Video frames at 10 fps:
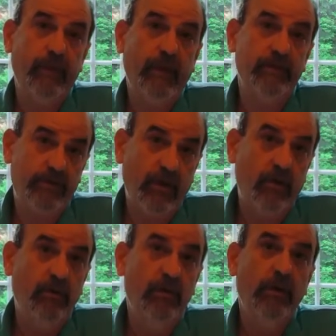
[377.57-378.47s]
And
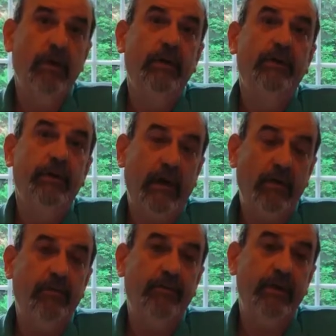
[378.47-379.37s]
so the
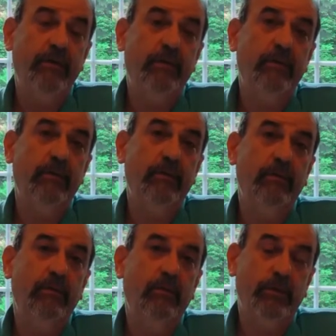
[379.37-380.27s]
elephant
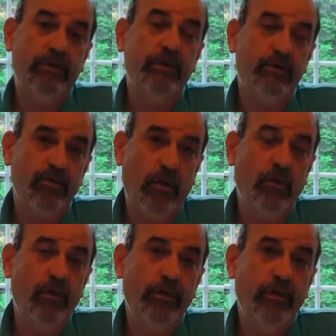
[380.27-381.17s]
was
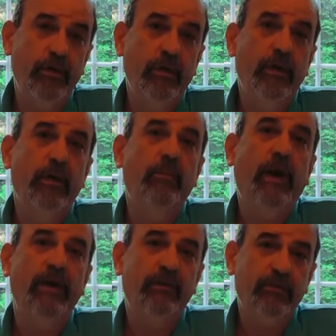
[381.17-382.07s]
controlled
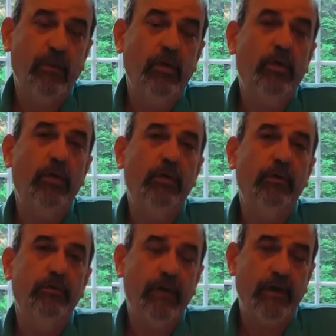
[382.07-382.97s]
by a
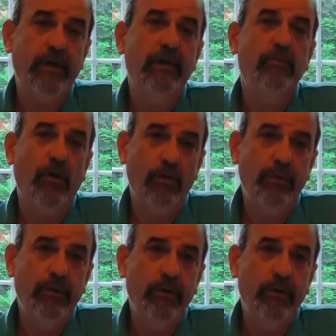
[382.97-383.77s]
small, tiny rope